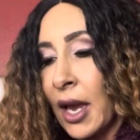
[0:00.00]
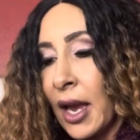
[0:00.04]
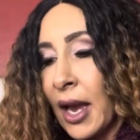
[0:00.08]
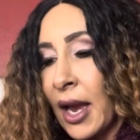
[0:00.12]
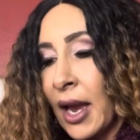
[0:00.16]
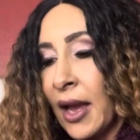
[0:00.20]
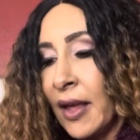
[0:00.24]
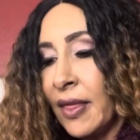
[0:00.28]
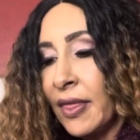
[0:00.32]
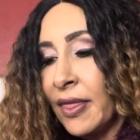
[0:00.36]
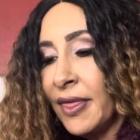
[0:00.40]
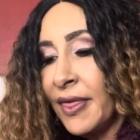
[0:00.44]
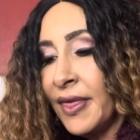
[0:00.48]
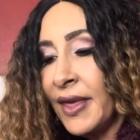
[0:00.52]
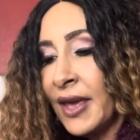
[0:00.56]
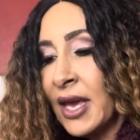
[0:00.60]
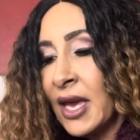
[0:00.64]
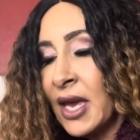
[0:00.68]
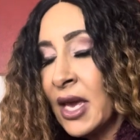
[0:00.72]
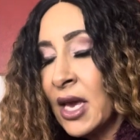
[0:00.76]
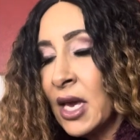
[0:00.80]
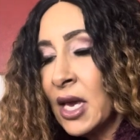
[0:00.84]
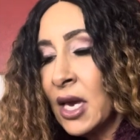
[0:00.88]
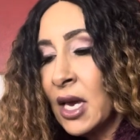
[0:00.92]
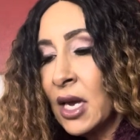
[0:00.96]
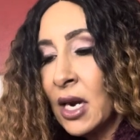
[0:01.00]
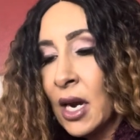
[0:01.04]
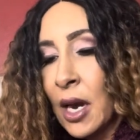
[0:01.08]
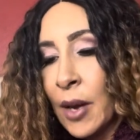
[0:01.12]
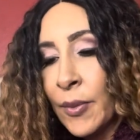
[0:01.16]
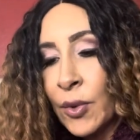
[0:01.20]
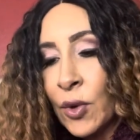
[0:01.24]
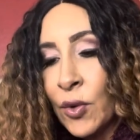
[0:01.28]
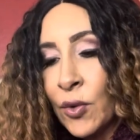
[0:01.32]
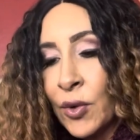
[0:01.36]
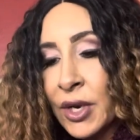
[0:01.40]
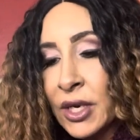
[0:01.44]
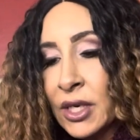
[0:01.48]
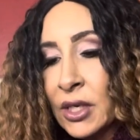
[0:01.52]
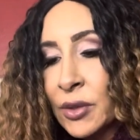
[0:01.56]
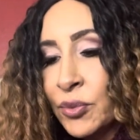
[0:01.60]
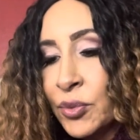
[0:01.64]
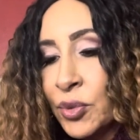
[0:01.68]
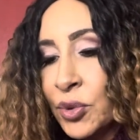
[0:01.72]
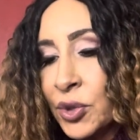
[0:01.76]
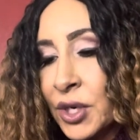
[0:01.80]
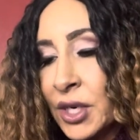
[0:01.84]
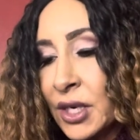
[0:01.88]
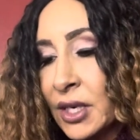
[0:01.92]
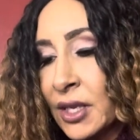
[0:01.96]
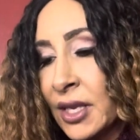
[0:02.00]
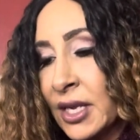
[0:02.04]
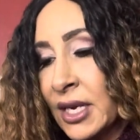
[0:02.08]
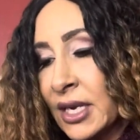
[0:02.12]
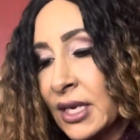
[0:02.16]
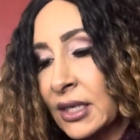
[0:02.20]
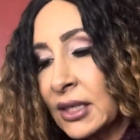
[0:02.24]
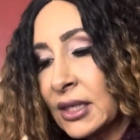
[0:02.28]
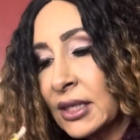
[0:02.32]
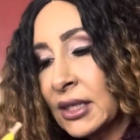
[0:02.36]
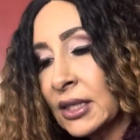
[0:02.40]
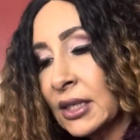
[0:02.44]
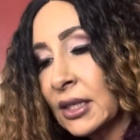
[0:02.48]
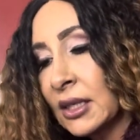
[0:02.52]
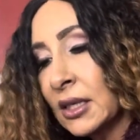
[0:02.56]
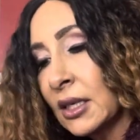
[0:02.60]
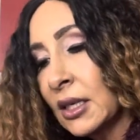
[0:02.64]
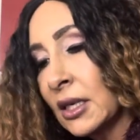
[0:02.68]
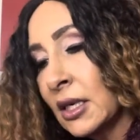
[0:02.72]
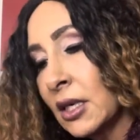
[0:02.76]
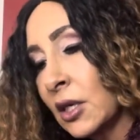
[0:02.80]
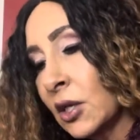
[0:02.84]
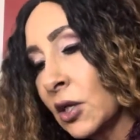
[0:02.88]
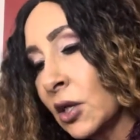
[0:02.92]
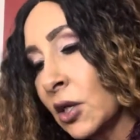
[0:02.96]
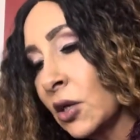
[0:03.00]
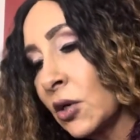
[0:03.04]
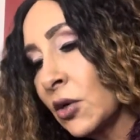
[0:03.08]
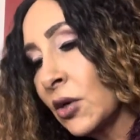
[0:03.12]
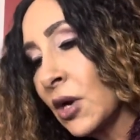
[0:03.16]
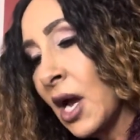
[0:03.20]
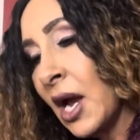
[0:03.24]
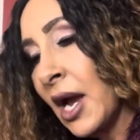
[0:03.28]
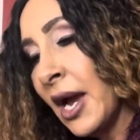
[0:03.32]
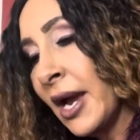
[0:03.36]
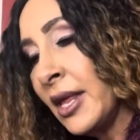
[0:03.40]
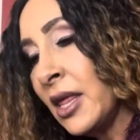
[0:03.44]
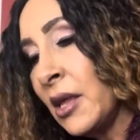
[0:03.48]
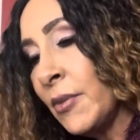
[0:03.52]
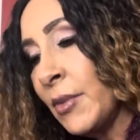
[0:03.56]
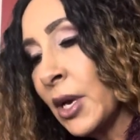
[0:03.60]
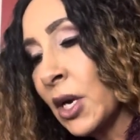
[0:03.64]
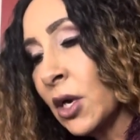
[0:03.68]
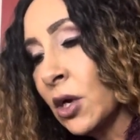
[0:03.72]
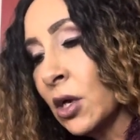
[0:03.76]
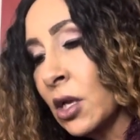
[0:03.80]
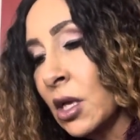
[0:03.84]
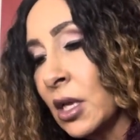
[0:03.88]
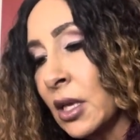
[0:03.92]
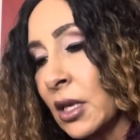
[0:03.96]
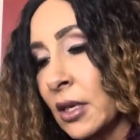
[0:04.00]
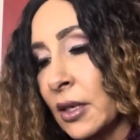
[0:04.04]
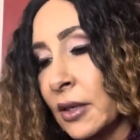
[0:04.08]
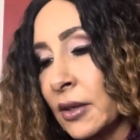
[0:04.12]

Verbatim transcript: And then I'm going to put this little guy in the middle.